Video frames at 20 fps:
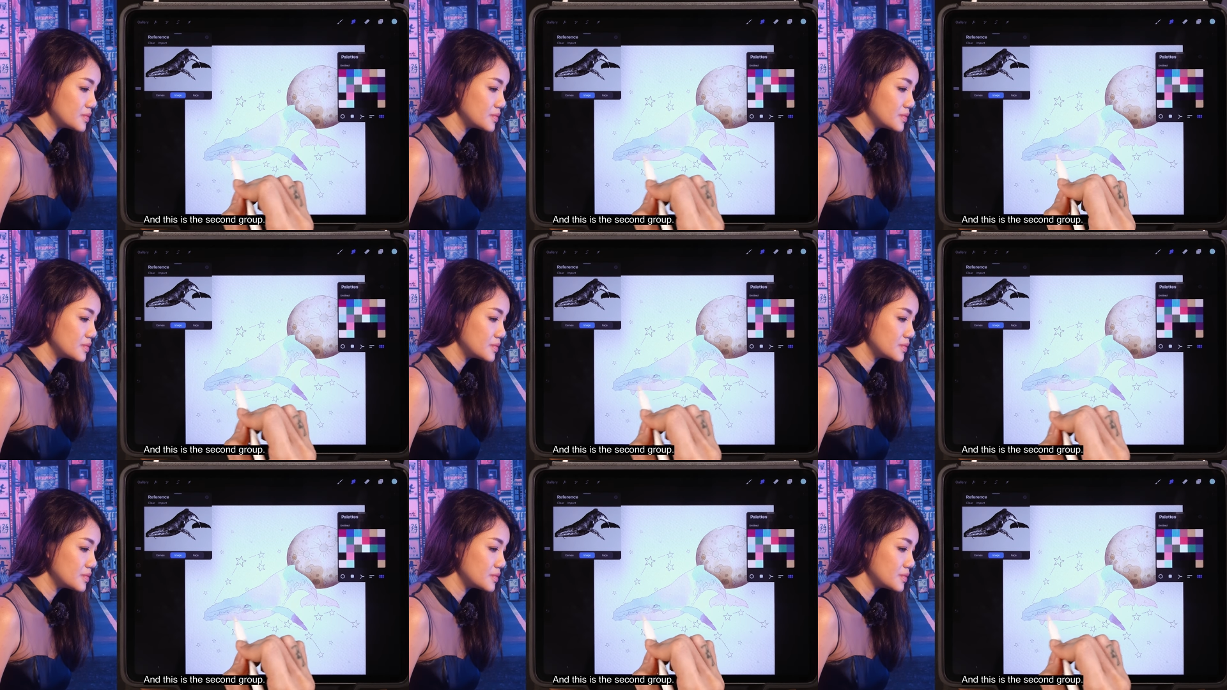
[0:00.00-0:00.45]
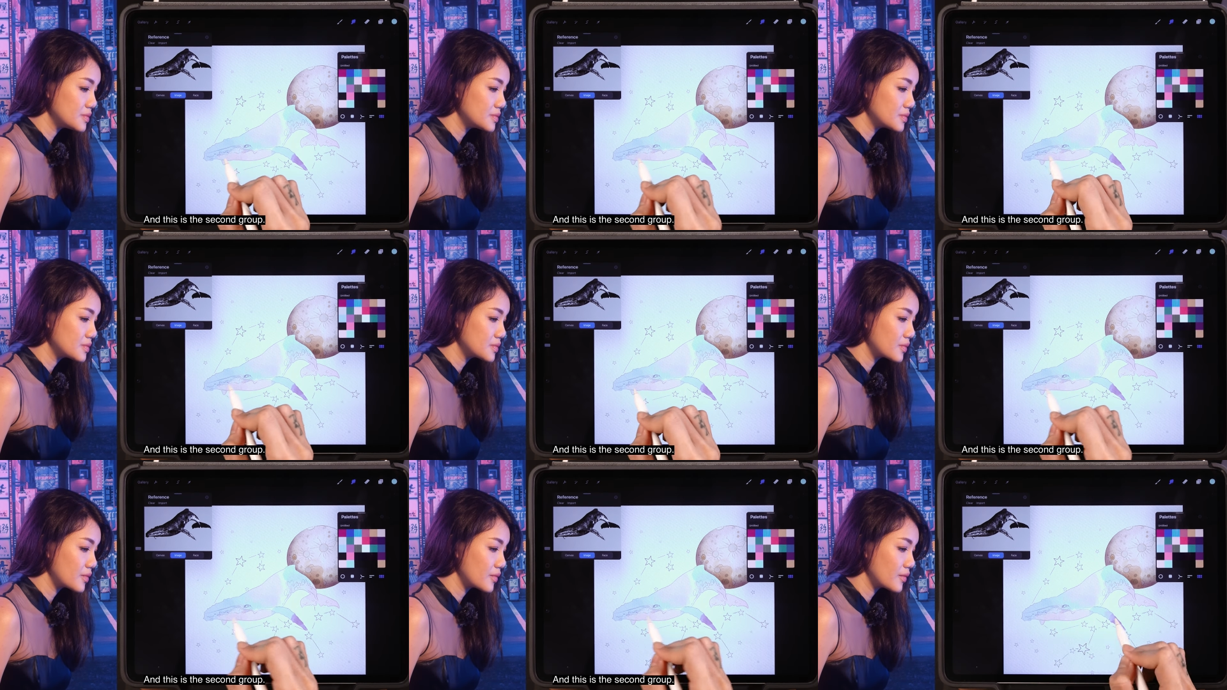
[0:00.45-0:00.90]

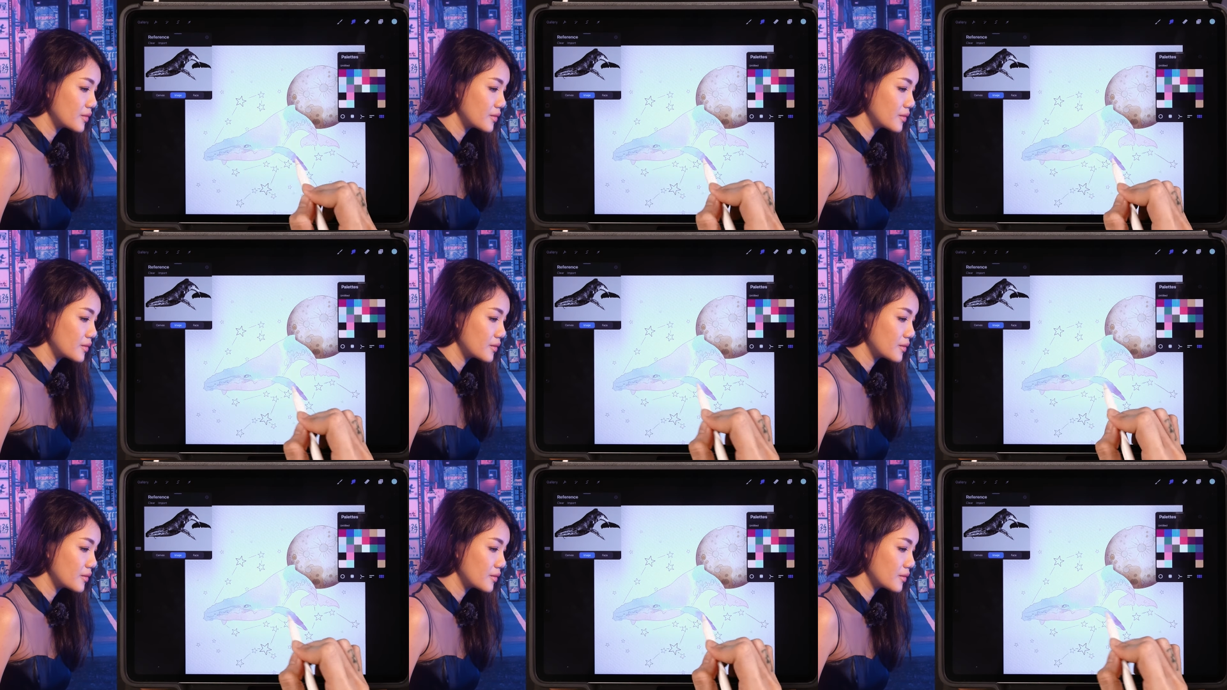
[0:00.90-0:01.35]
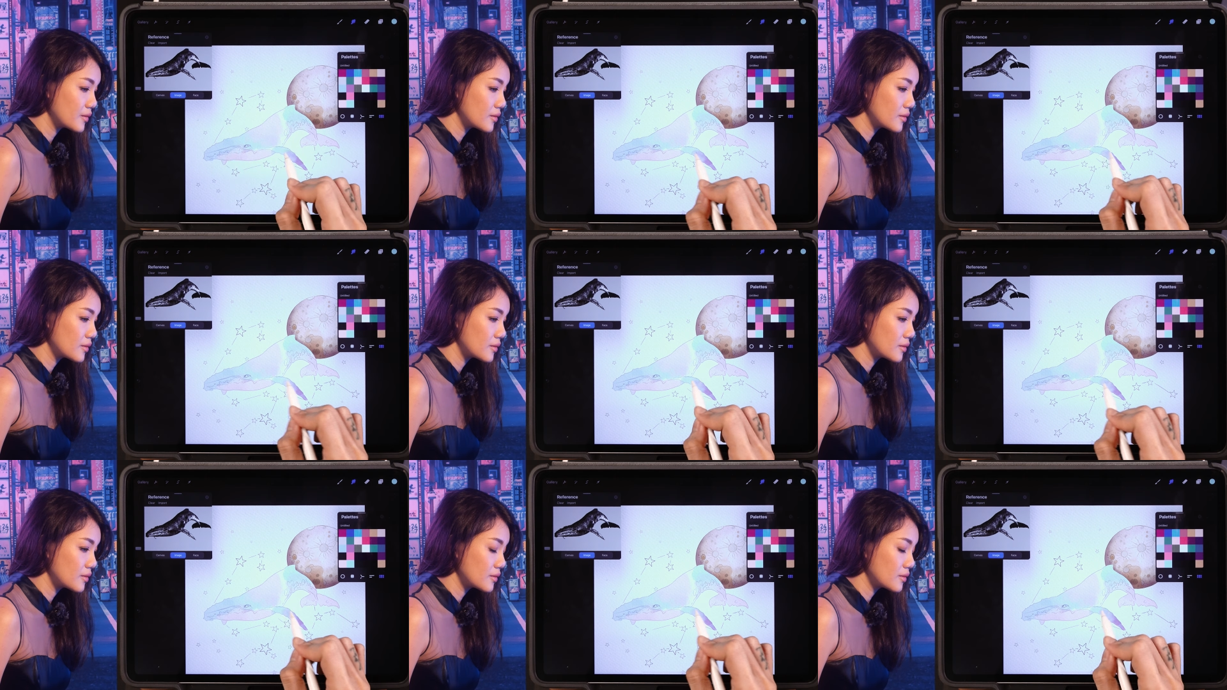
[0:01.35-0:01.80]

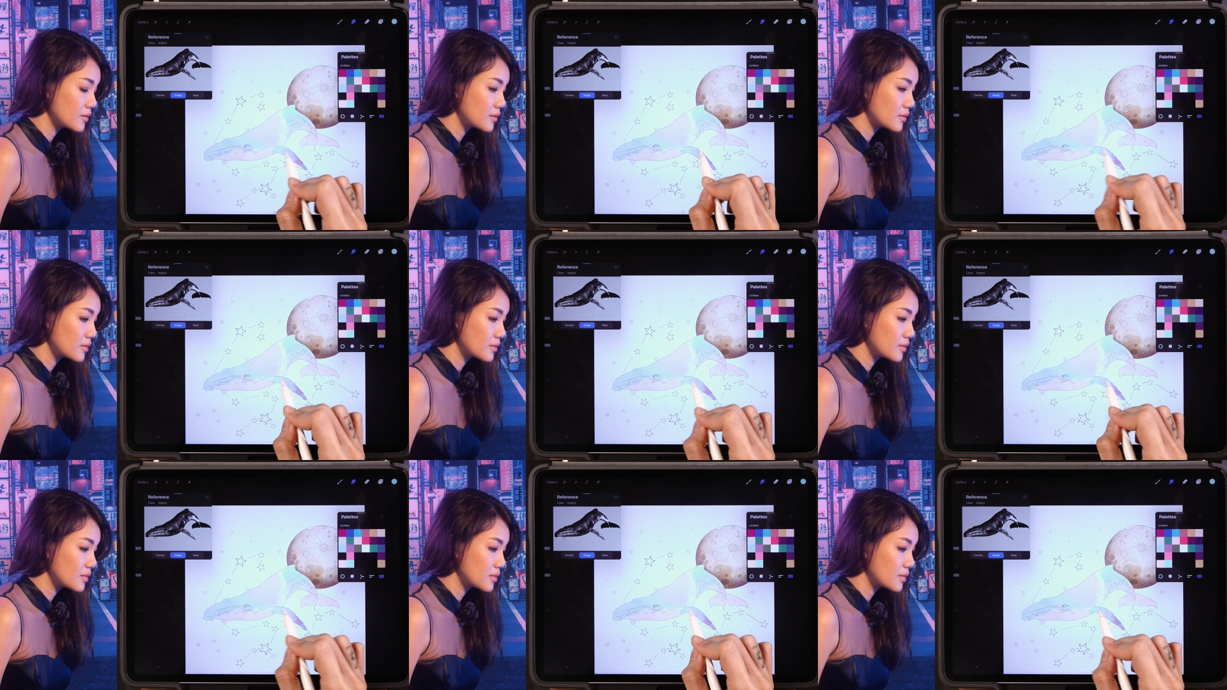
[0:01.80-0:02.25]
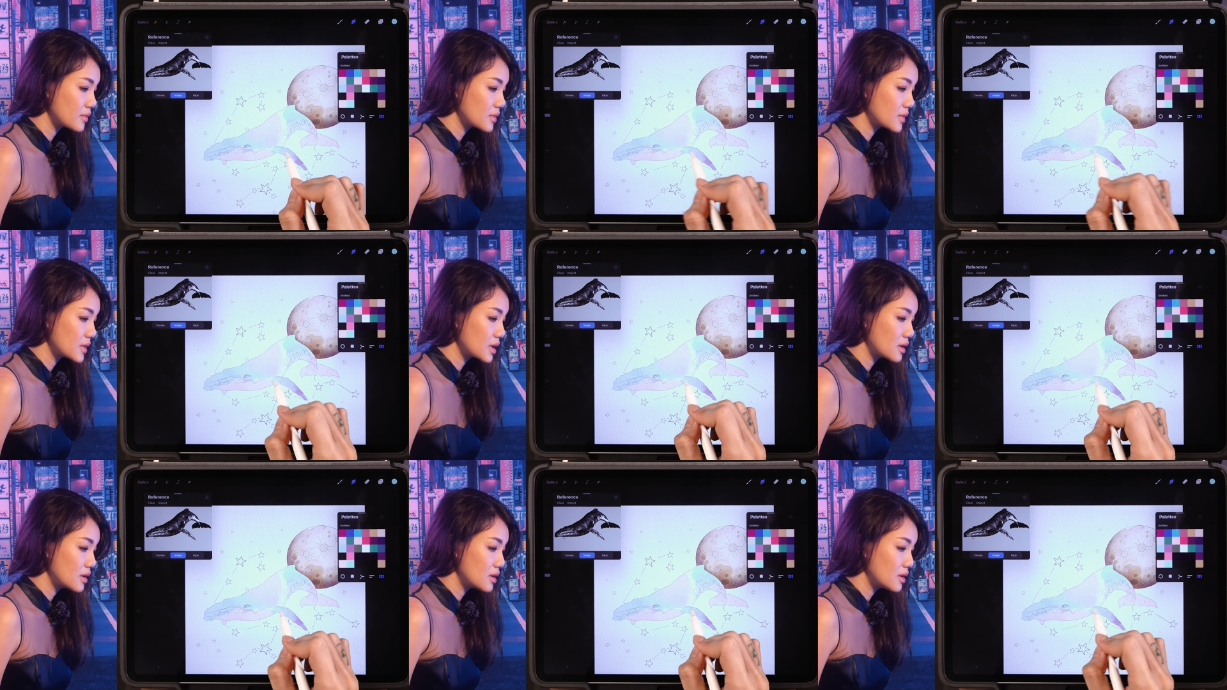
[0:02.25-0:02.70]

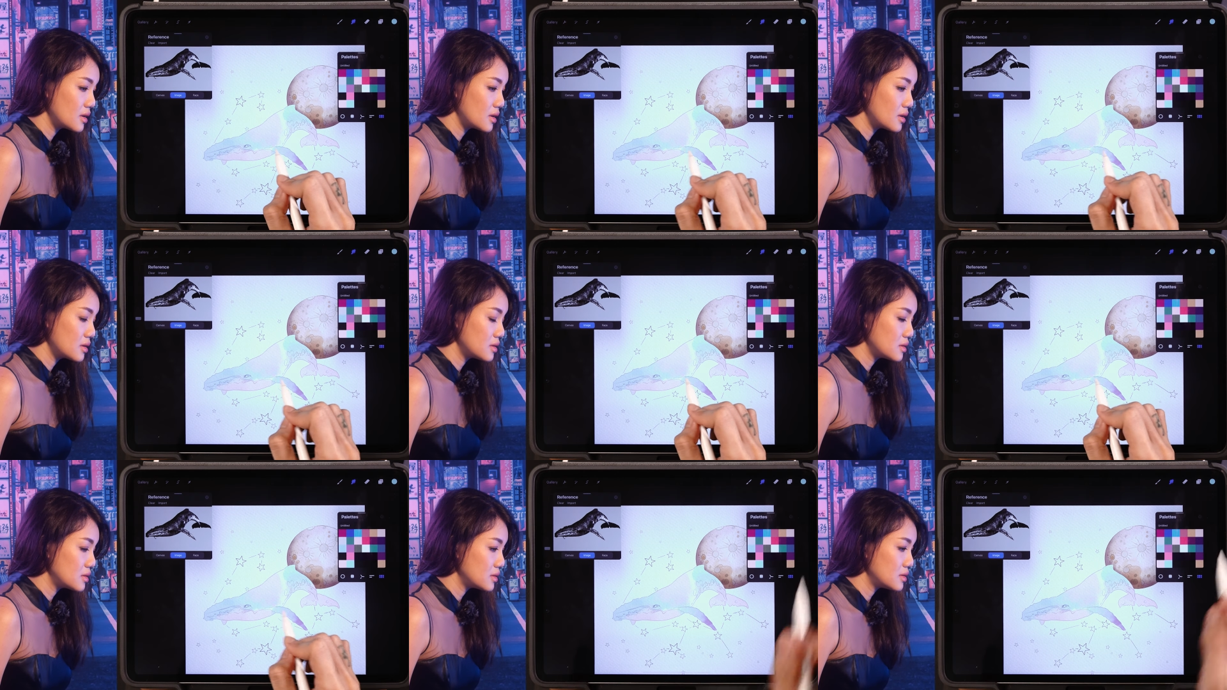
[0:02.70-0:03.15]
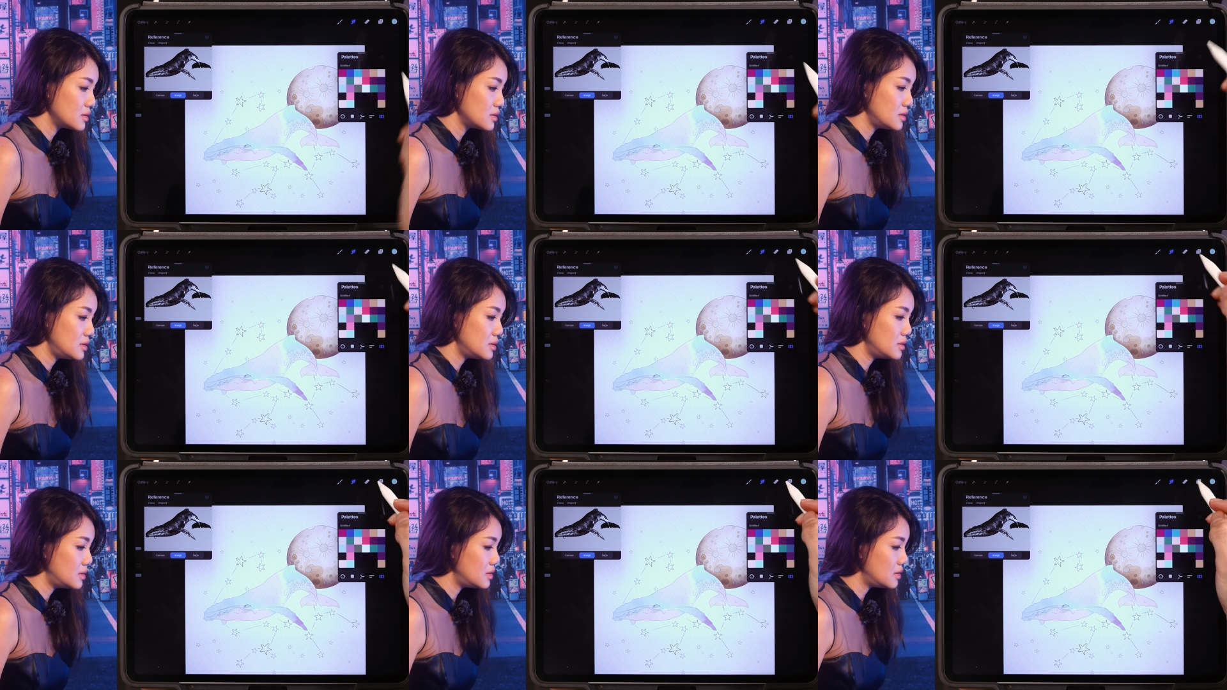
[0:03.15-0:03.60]

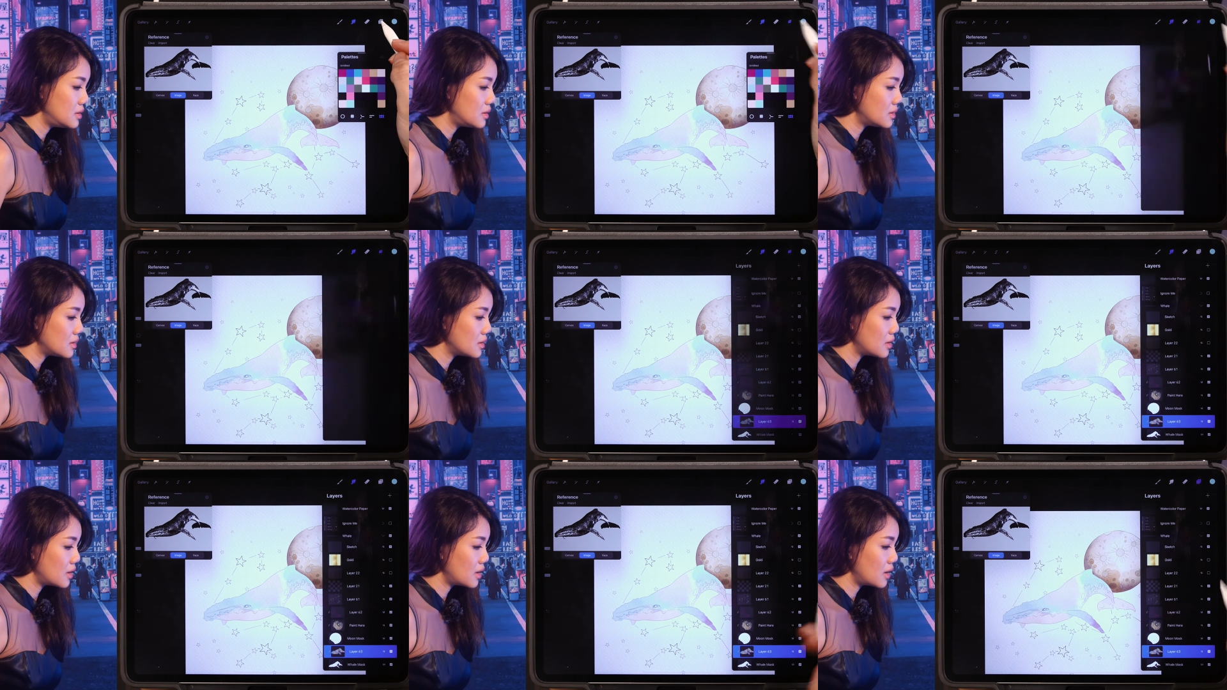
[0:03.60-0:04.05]
(silence)